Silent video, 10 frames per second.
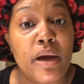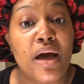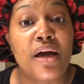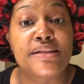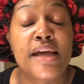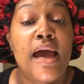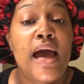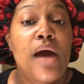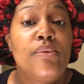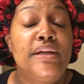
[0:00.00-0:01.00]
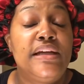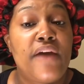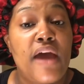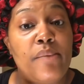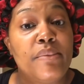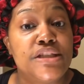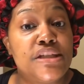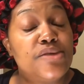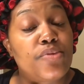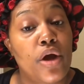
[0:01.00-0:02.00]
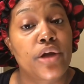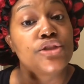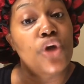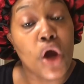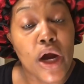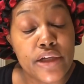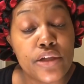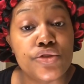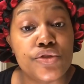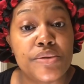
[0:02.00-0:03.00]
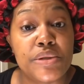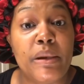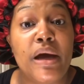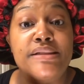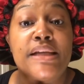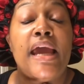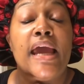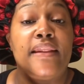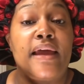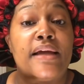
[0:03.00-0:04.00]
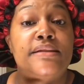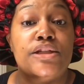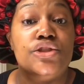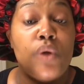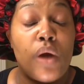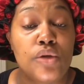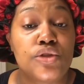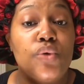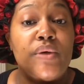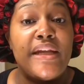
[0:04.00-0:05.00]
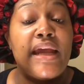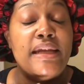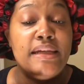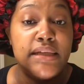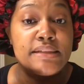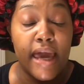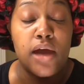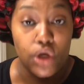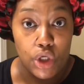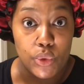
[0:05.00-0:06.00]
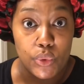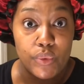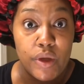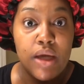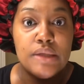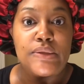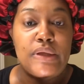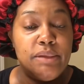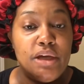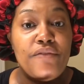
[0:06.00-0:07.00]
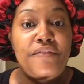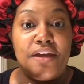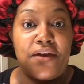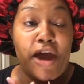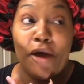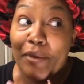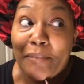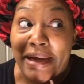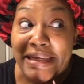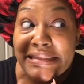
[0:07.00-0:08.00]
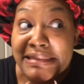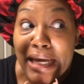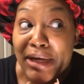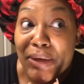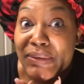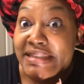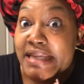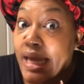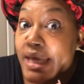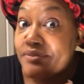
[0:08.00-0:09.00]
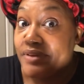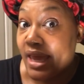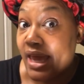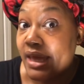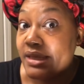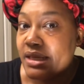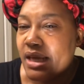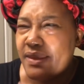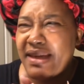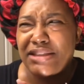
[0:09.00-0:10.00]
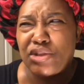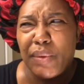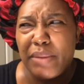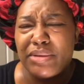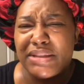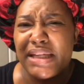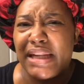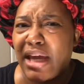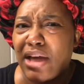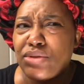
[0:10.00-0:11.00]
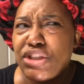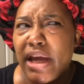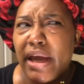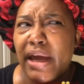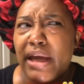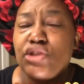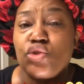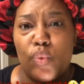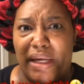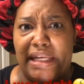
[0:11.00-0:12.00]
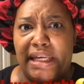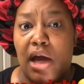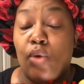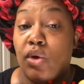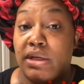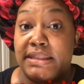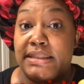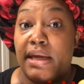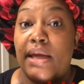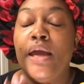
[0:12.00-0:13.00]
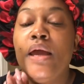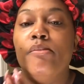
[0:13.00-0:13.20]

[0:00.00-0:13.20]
box I will leave how much these products are in the description box and like I said you also get a discount code so let me go figure out what my discount code is I kind of forgot I think it's 20% LJ 20 I want to say